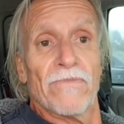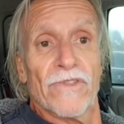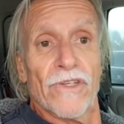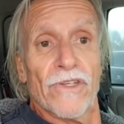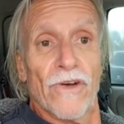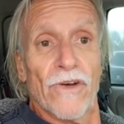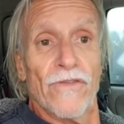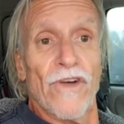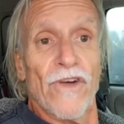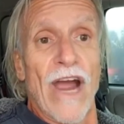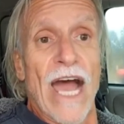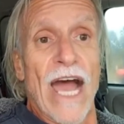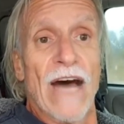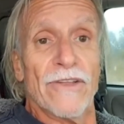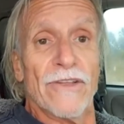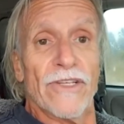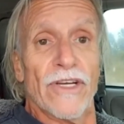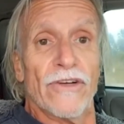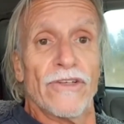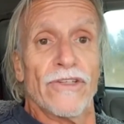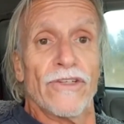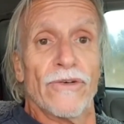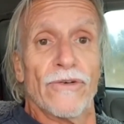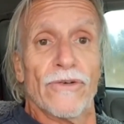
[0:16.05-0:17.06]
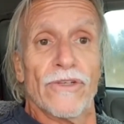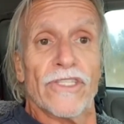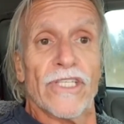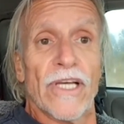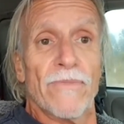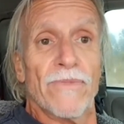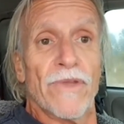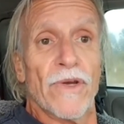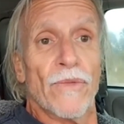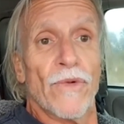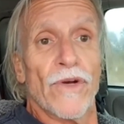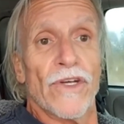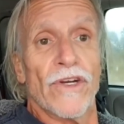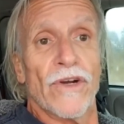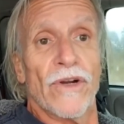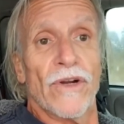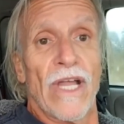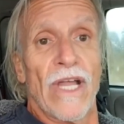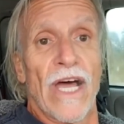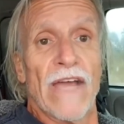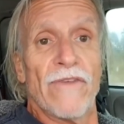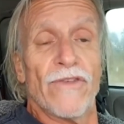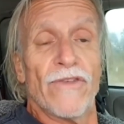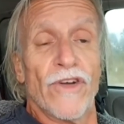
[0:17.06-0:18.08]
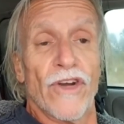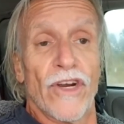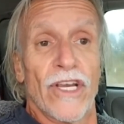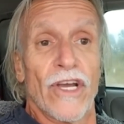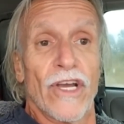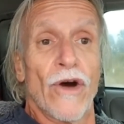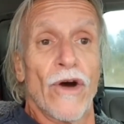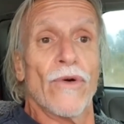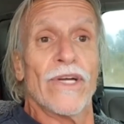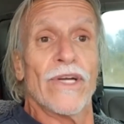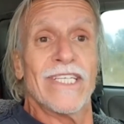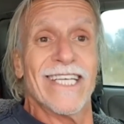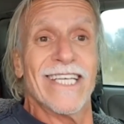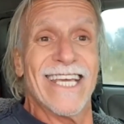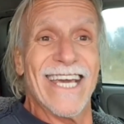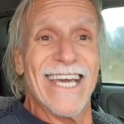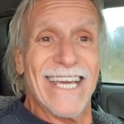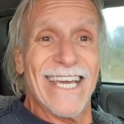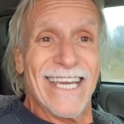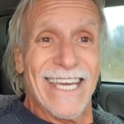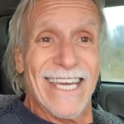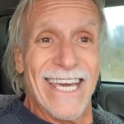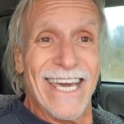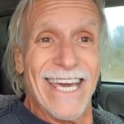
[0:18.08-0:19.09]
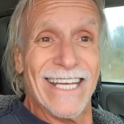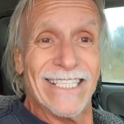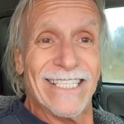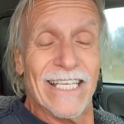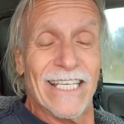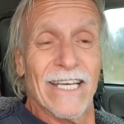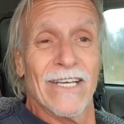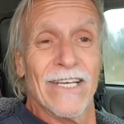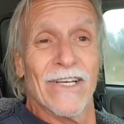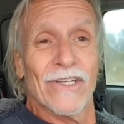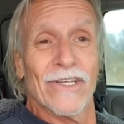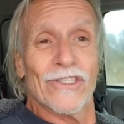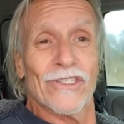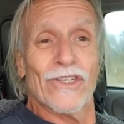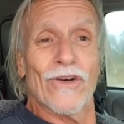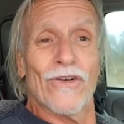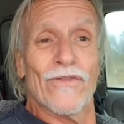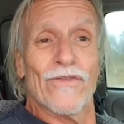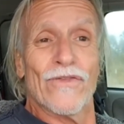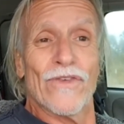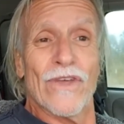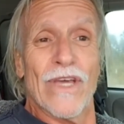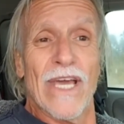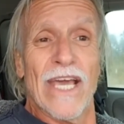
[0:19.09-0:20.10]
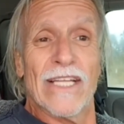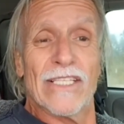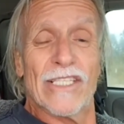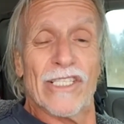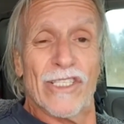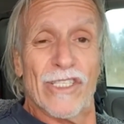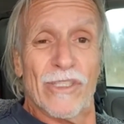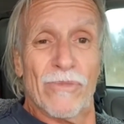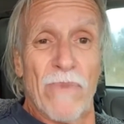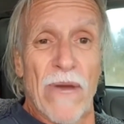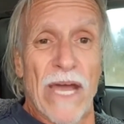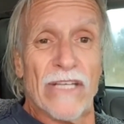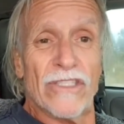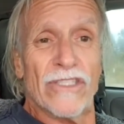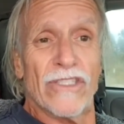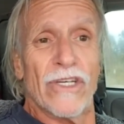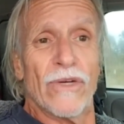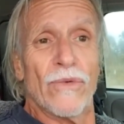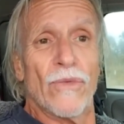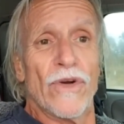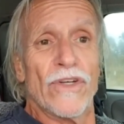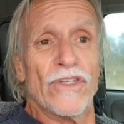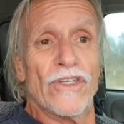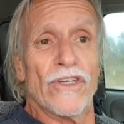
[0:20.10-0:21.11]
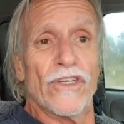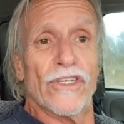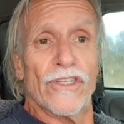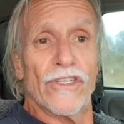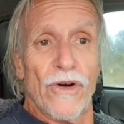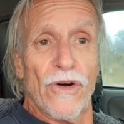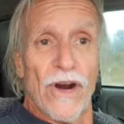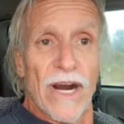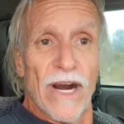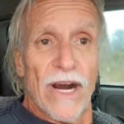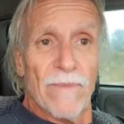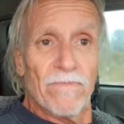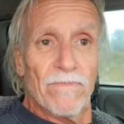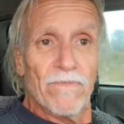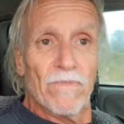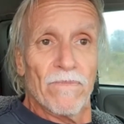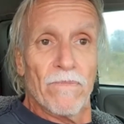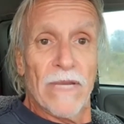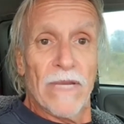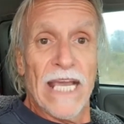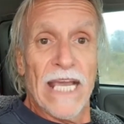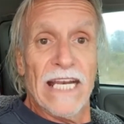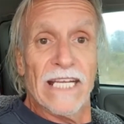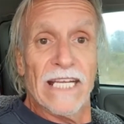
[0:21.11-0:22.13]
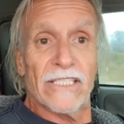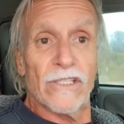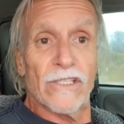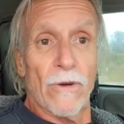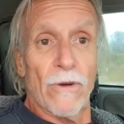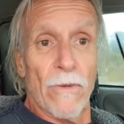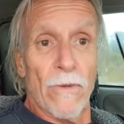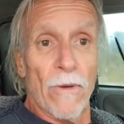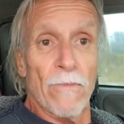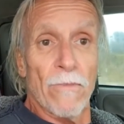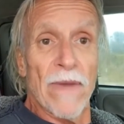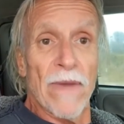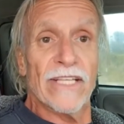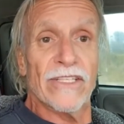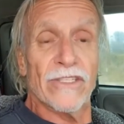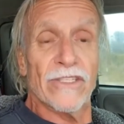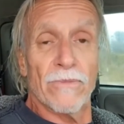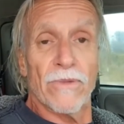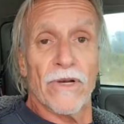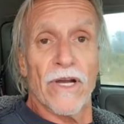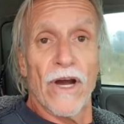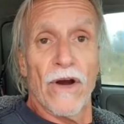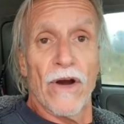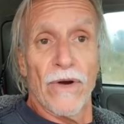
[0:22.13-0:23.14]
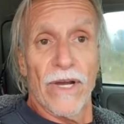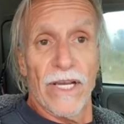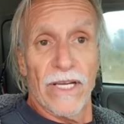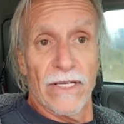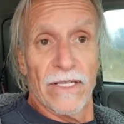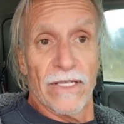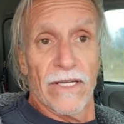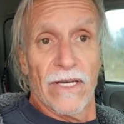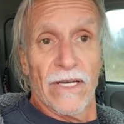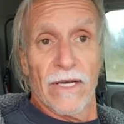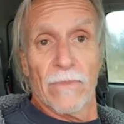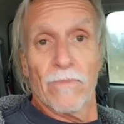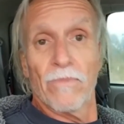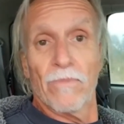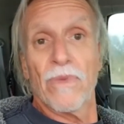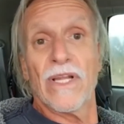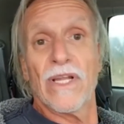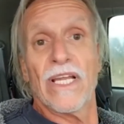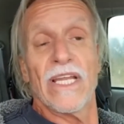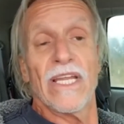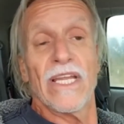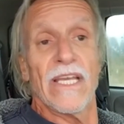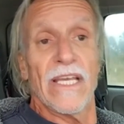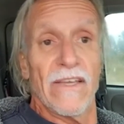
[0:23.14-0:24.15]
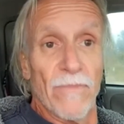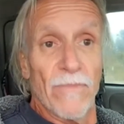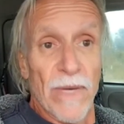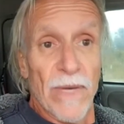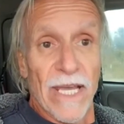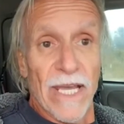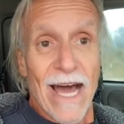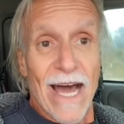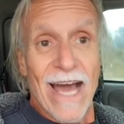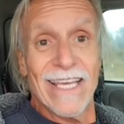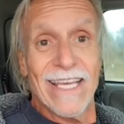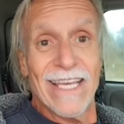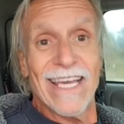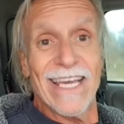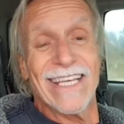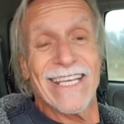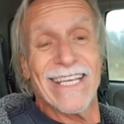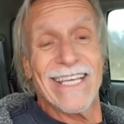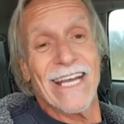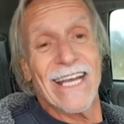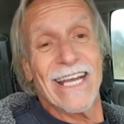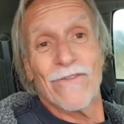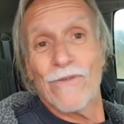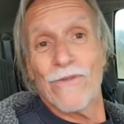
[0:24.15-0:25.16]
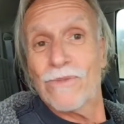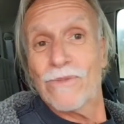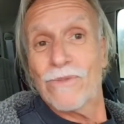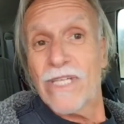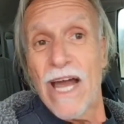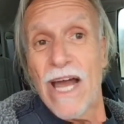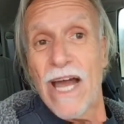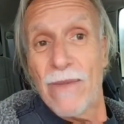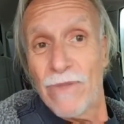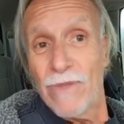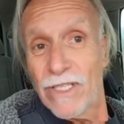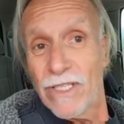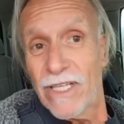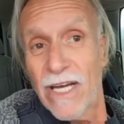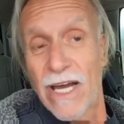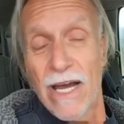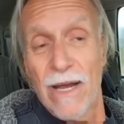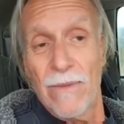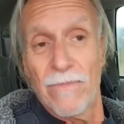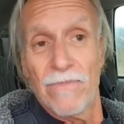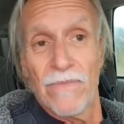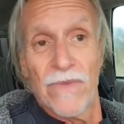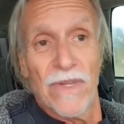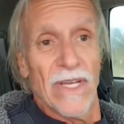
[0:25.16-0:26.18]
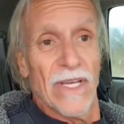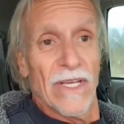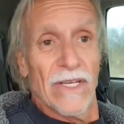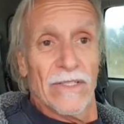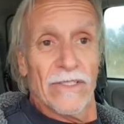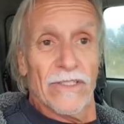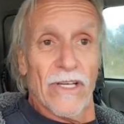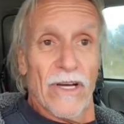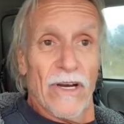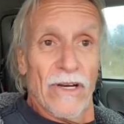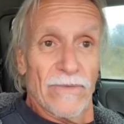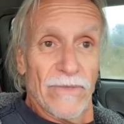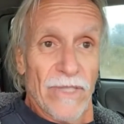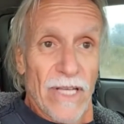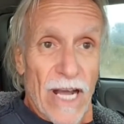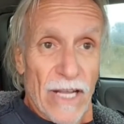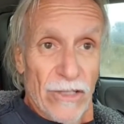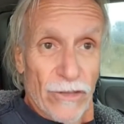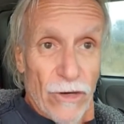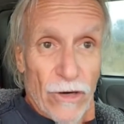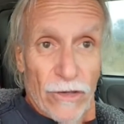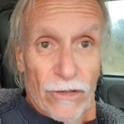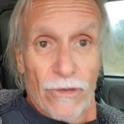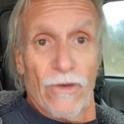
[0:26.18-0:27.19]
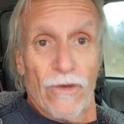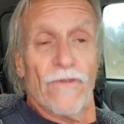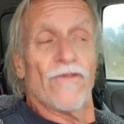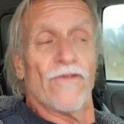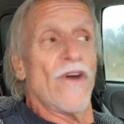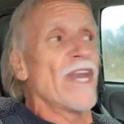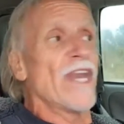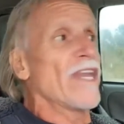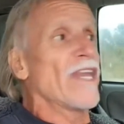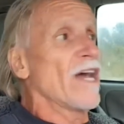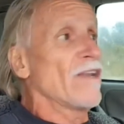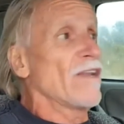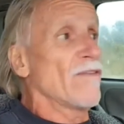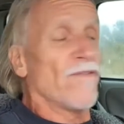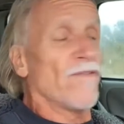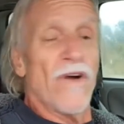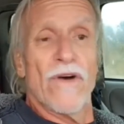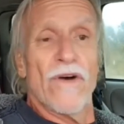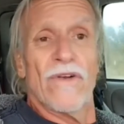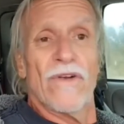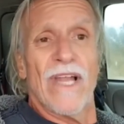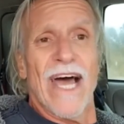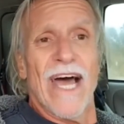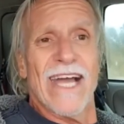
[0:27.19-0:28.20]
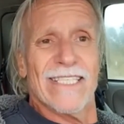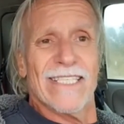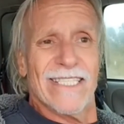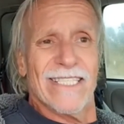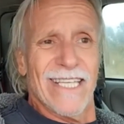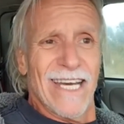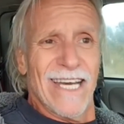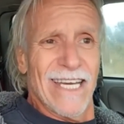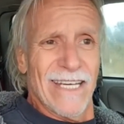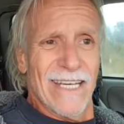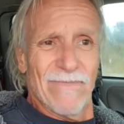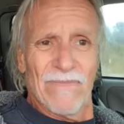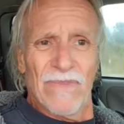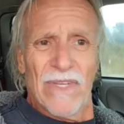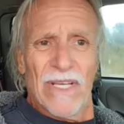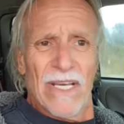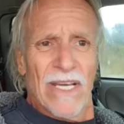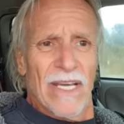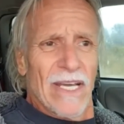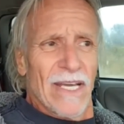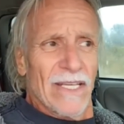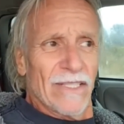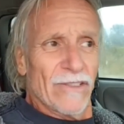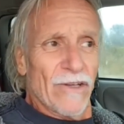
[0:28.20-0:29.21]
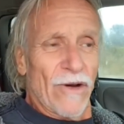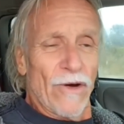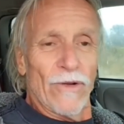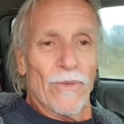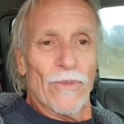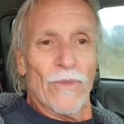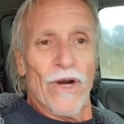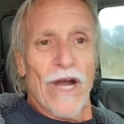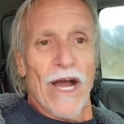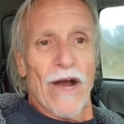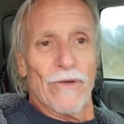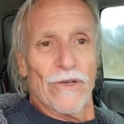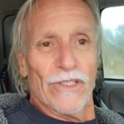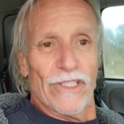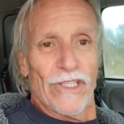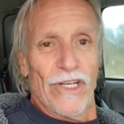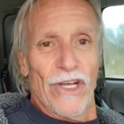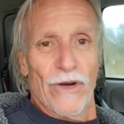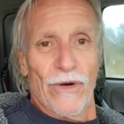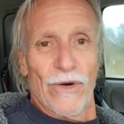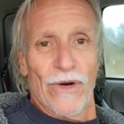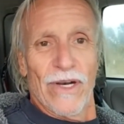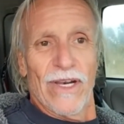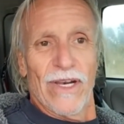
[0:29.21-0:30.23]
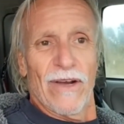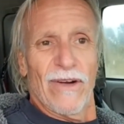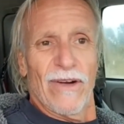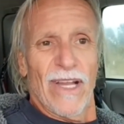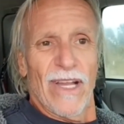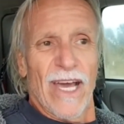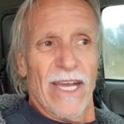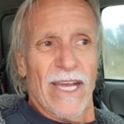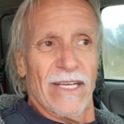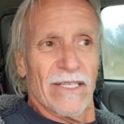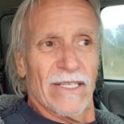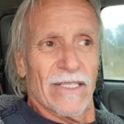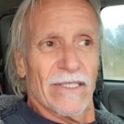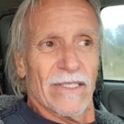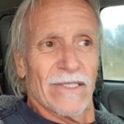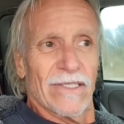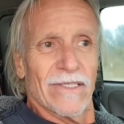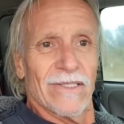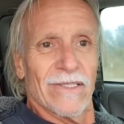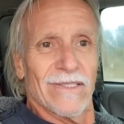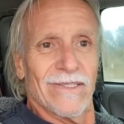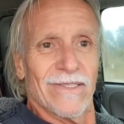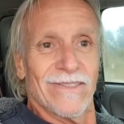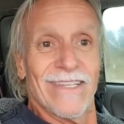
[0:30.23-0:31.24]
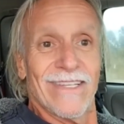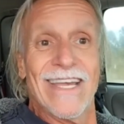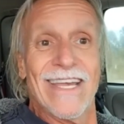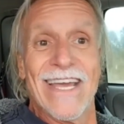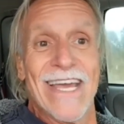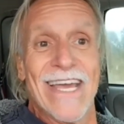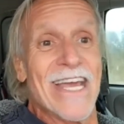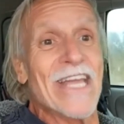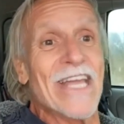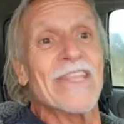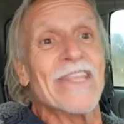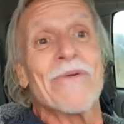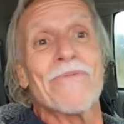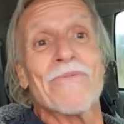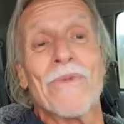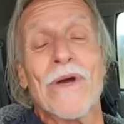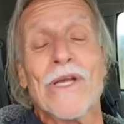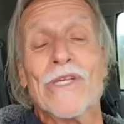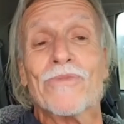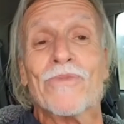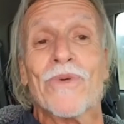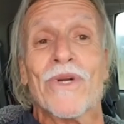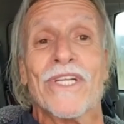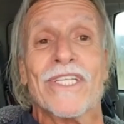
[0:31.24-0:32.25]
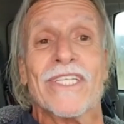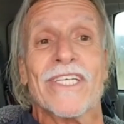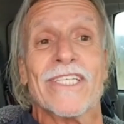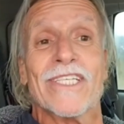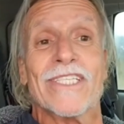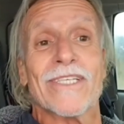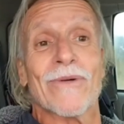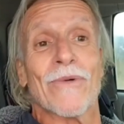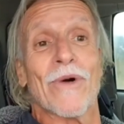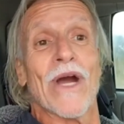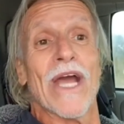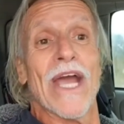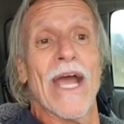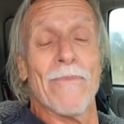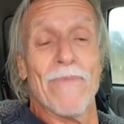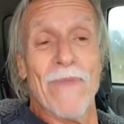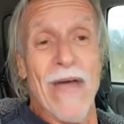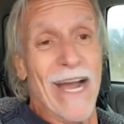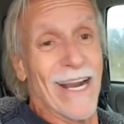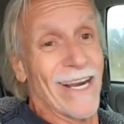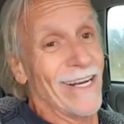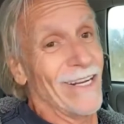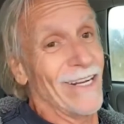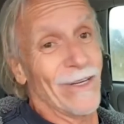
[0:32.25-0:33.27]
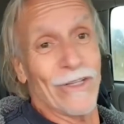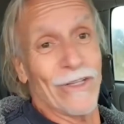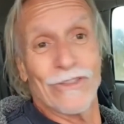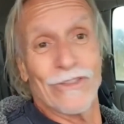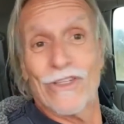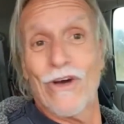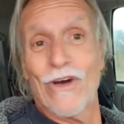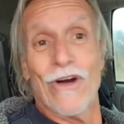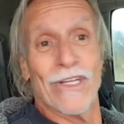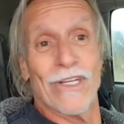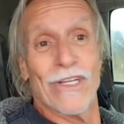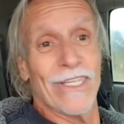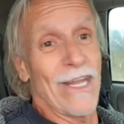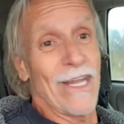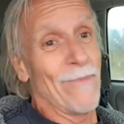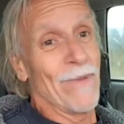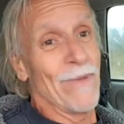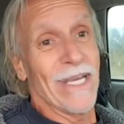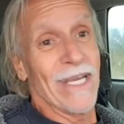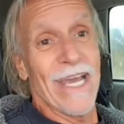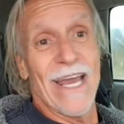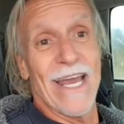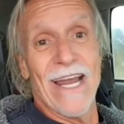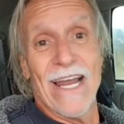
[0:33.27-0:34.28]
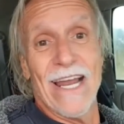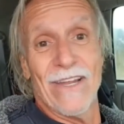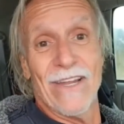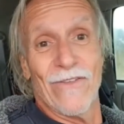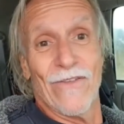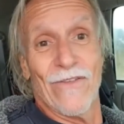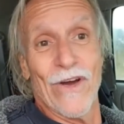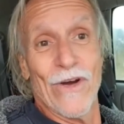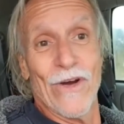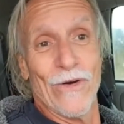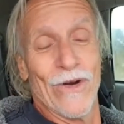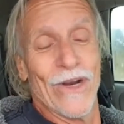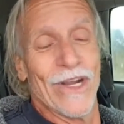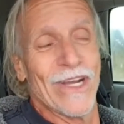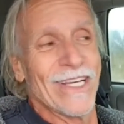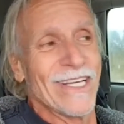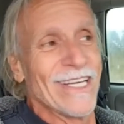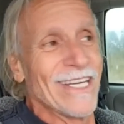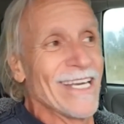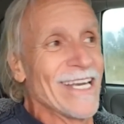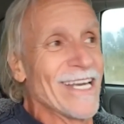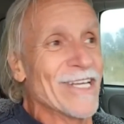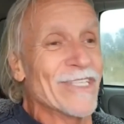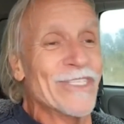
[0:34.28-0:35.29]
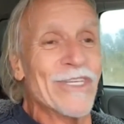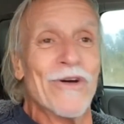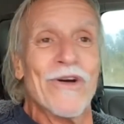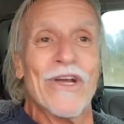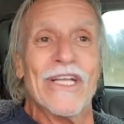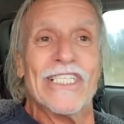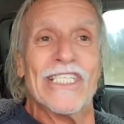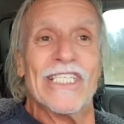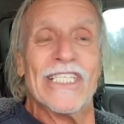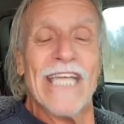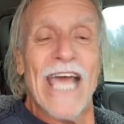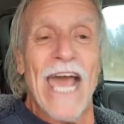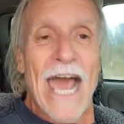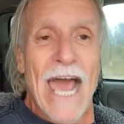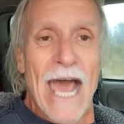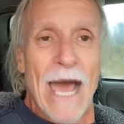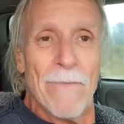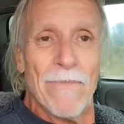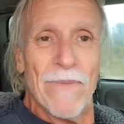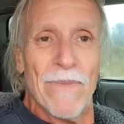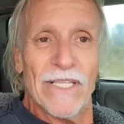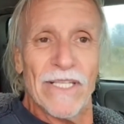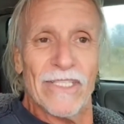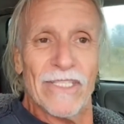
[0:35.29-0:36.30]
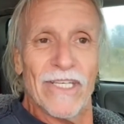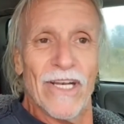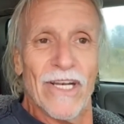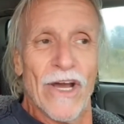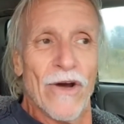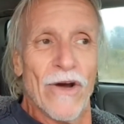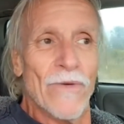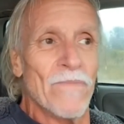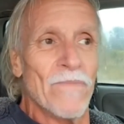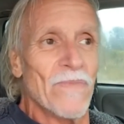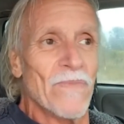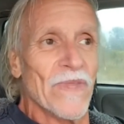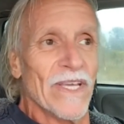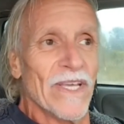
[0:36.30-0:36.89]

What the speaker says: So if you're out there doing something with your life, you're going to get kicked. So especially when you start getting some momentum going, believe me, I get kicked from time to time. So, you know, I talked to a friend on the phone last night, told them what I was doing. They're like, let's put it this way, I'm not going to talk to them again on the phone. So it just happens, you know?